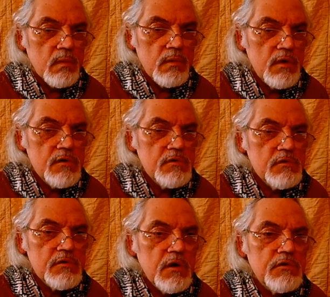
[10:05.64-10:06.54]
These are
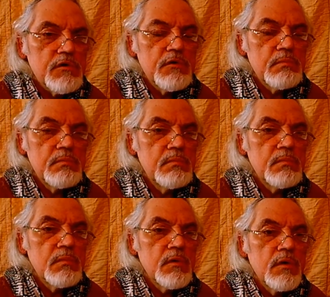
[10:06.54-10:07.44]
such
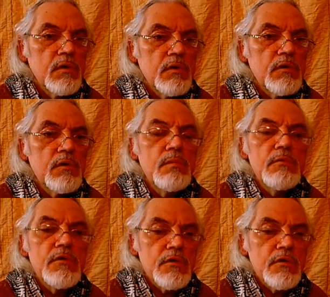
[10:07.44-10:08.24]
human